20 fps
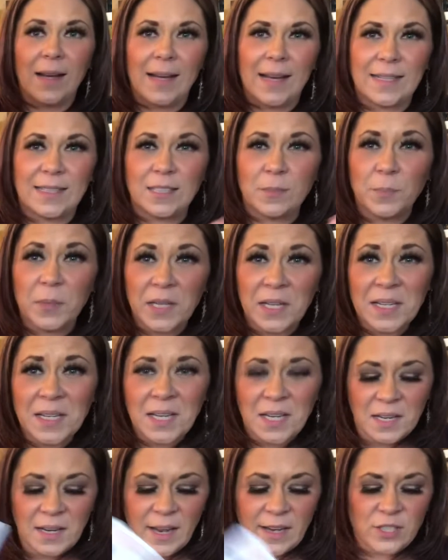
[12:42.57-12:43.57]
it's been a
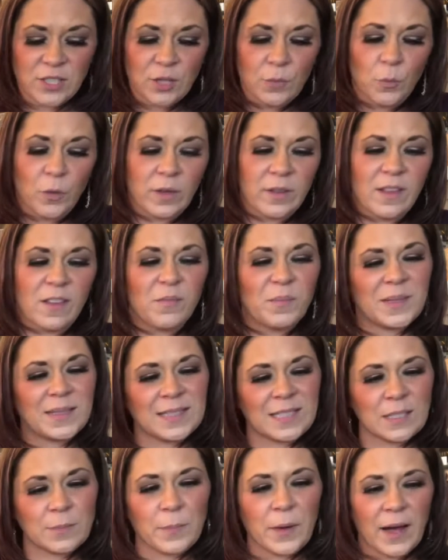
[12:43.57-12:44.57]
connection where they've been
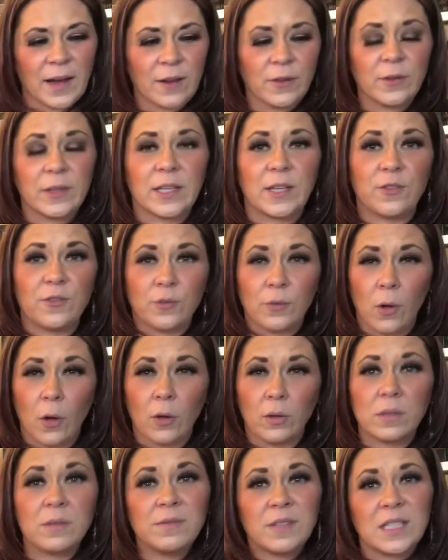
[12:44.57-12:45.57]
spiraling through
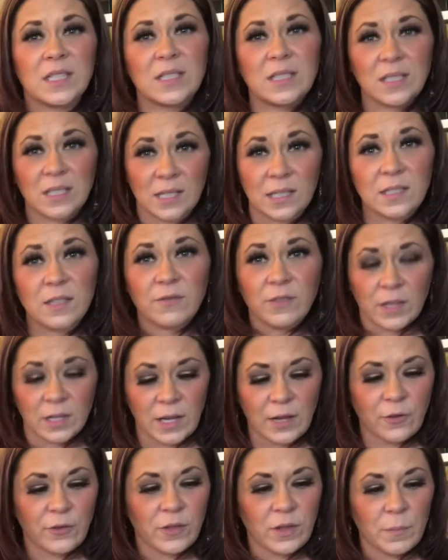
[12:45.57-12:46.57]
all of these addictive,
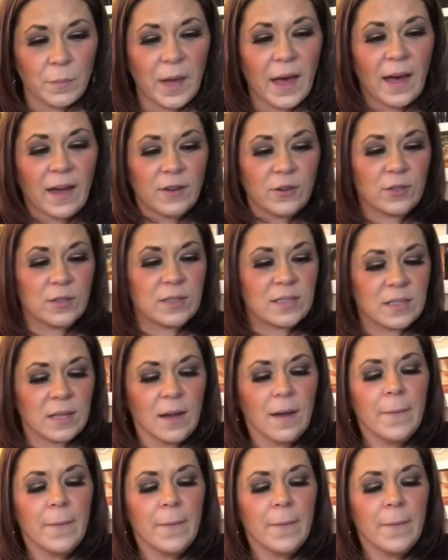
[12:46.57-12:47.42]
unhealthy patterns.